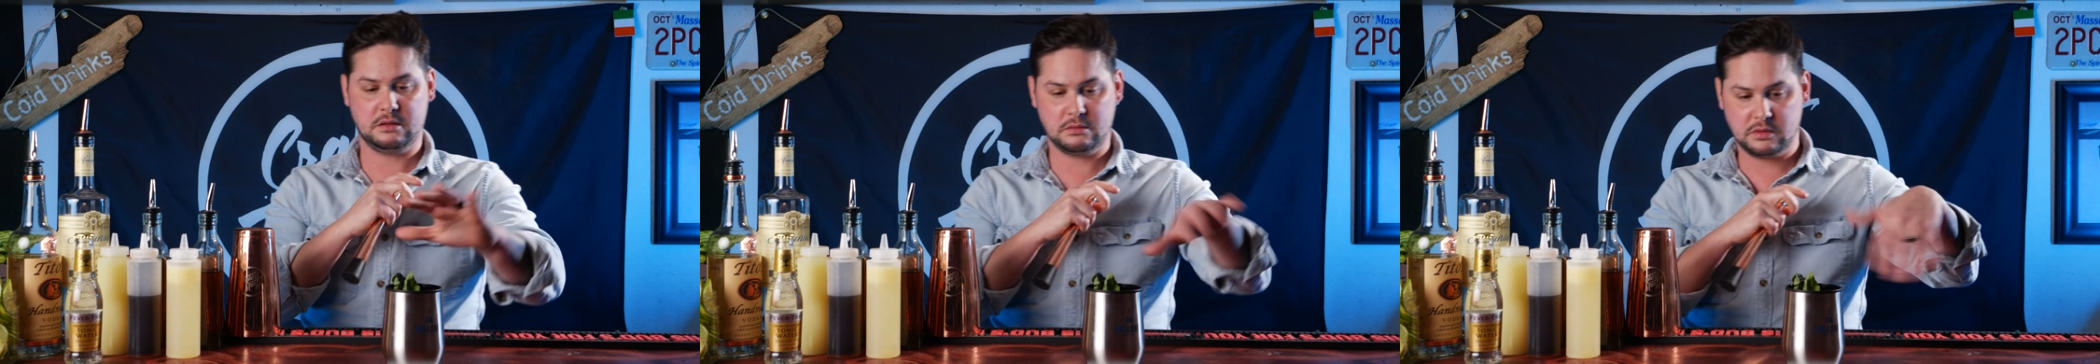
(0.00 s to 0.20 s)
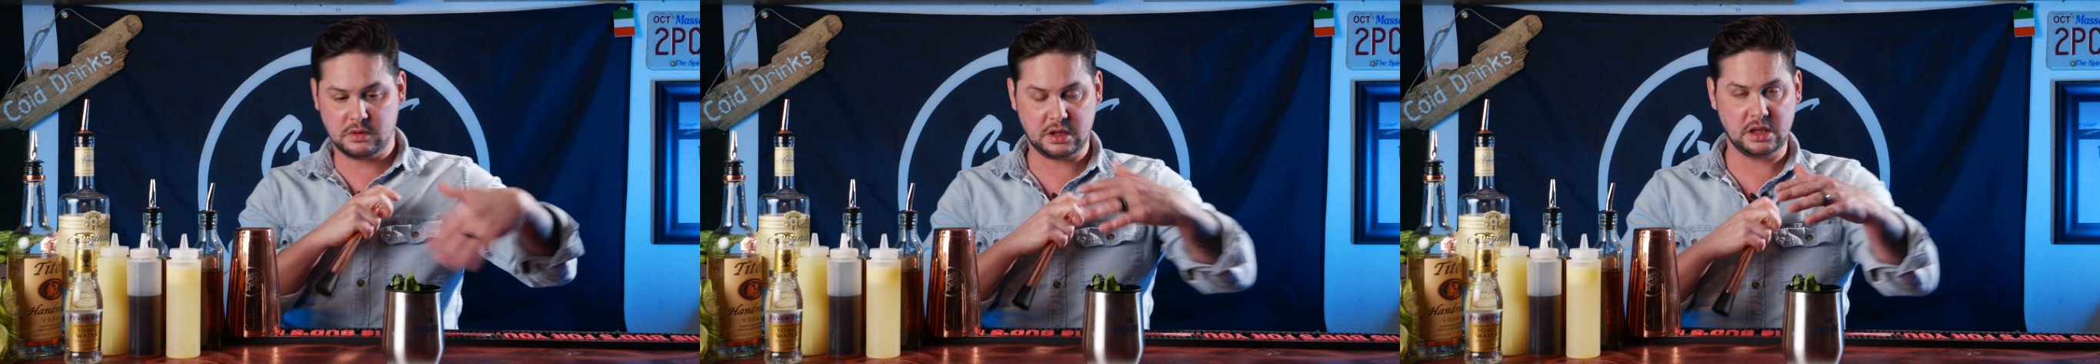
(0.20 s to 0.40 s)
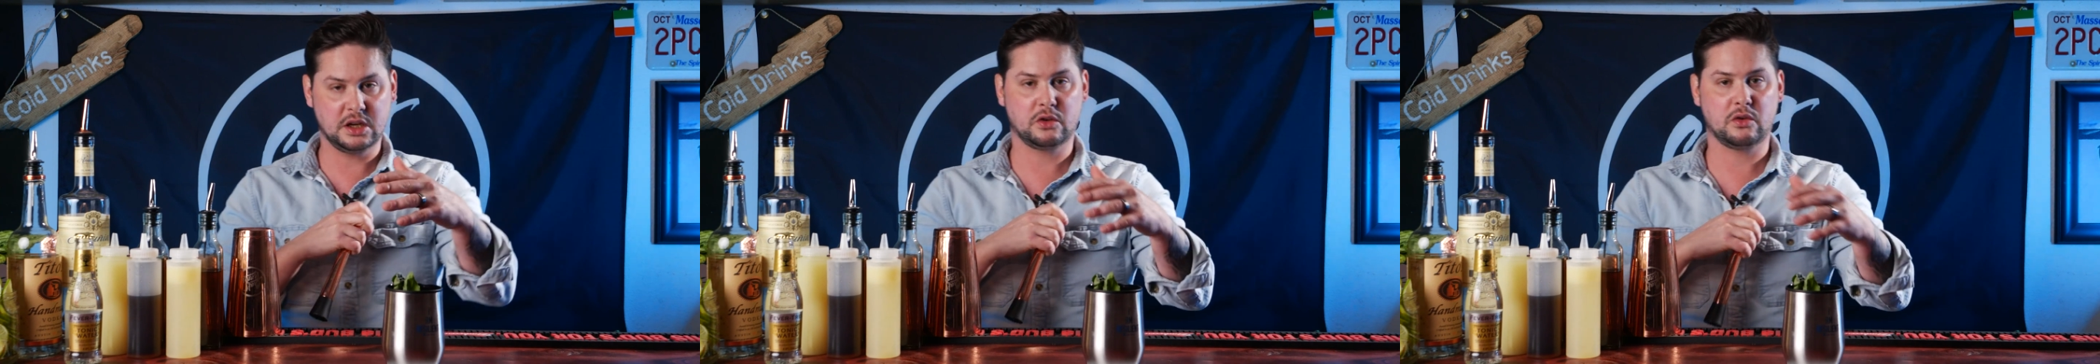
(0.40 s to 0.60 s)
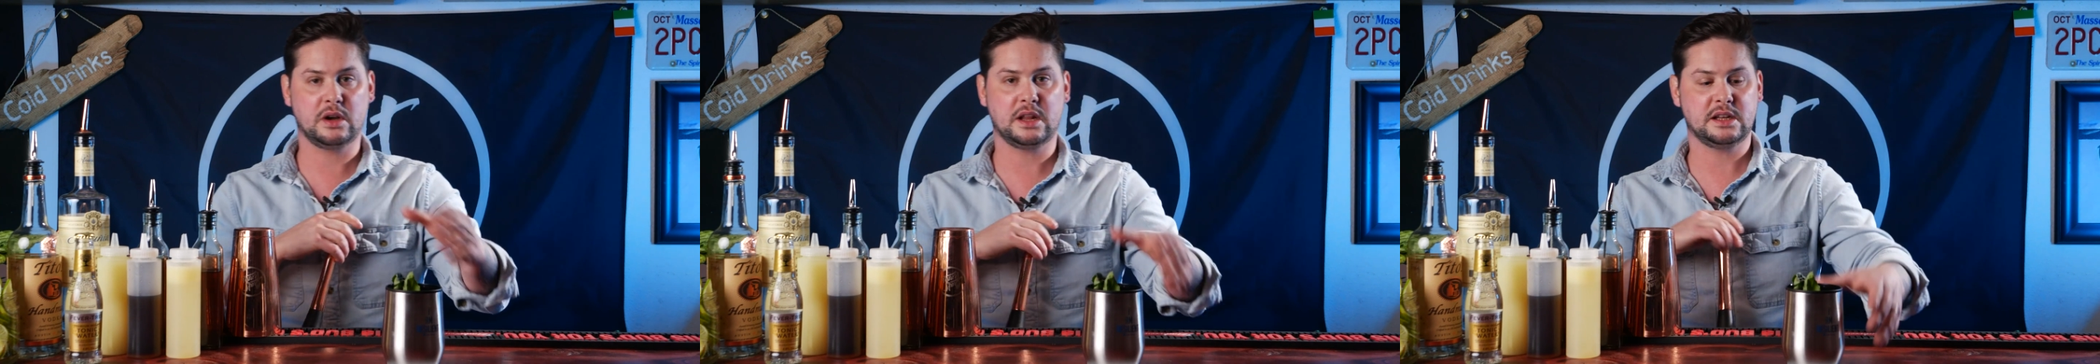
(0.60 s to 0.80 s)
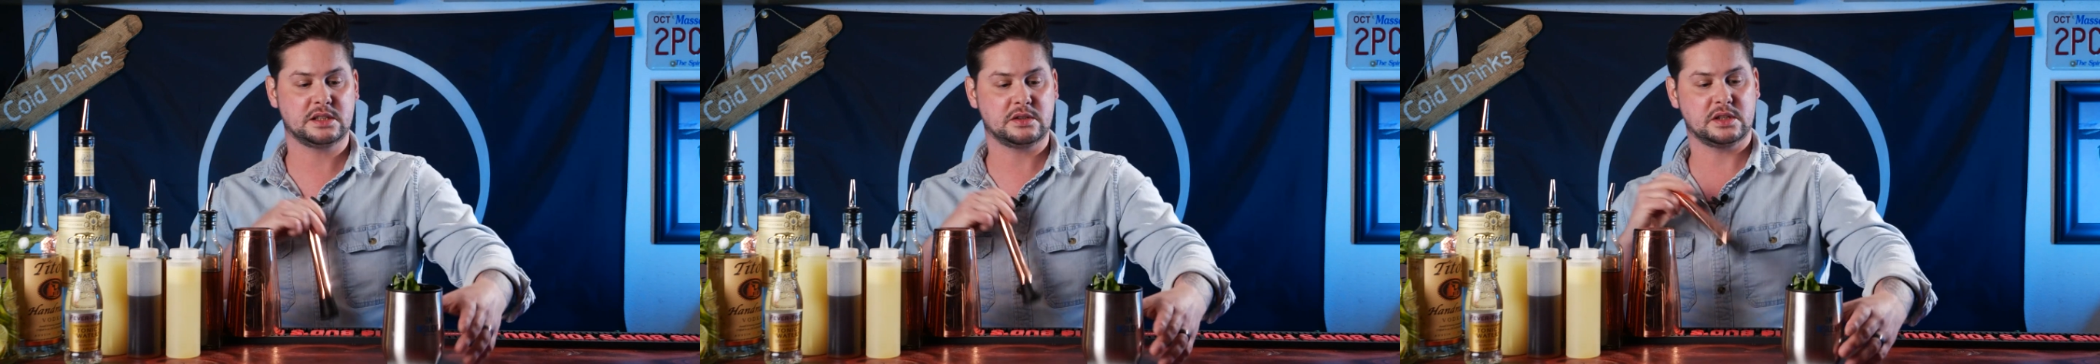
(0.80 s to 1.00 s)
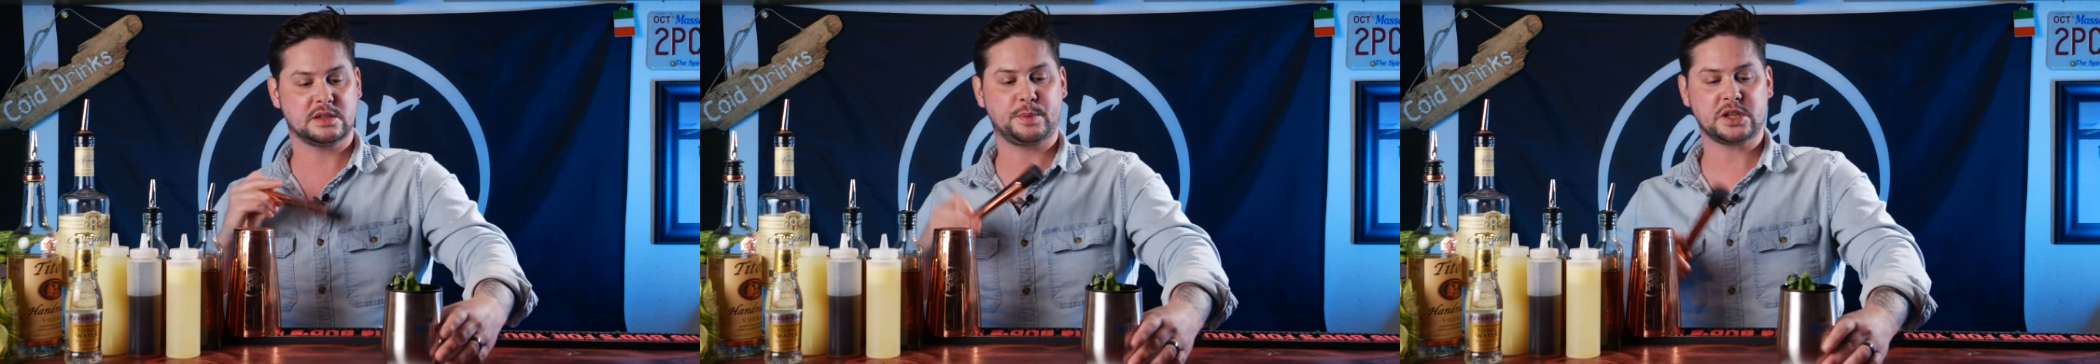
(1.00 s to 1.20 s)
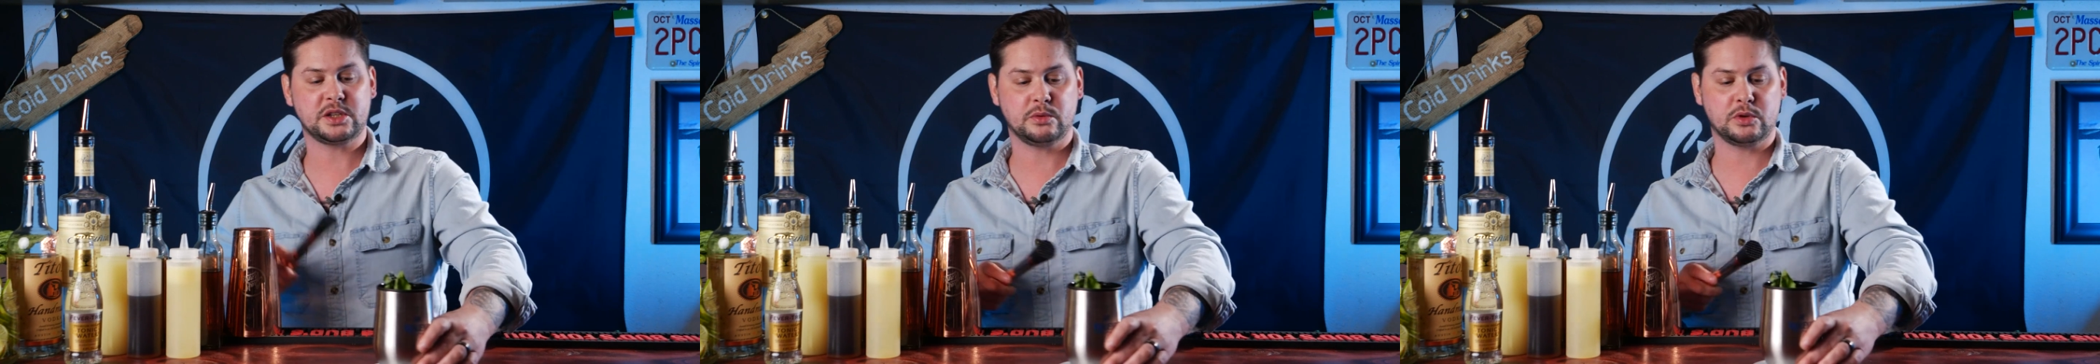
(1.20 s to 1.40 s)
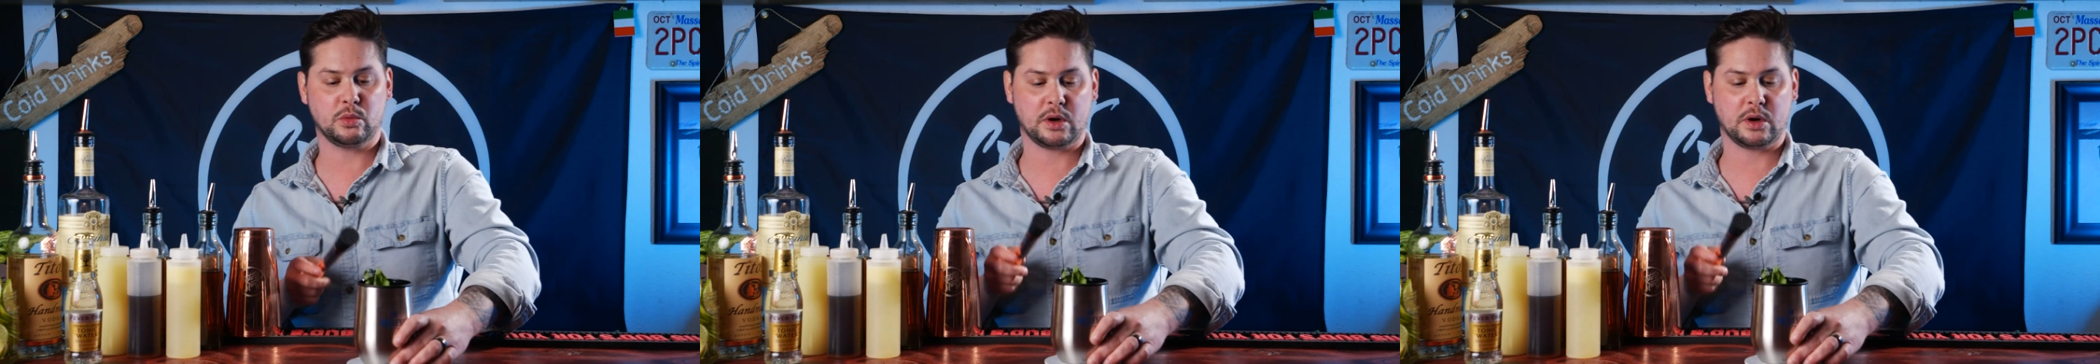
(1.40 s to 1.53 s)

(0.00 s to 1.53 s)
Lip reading: the ingredients, especially when you're